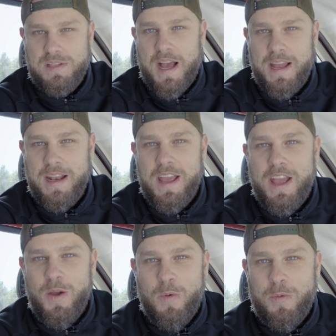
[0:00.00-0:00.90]
side
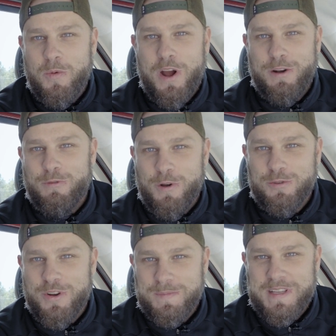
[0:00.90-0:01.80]
when we're on a road
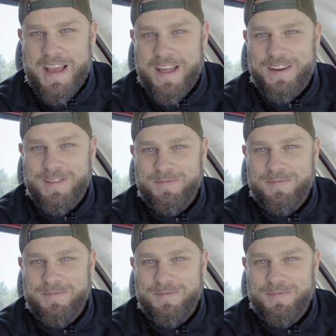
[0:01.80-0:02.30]
trip together.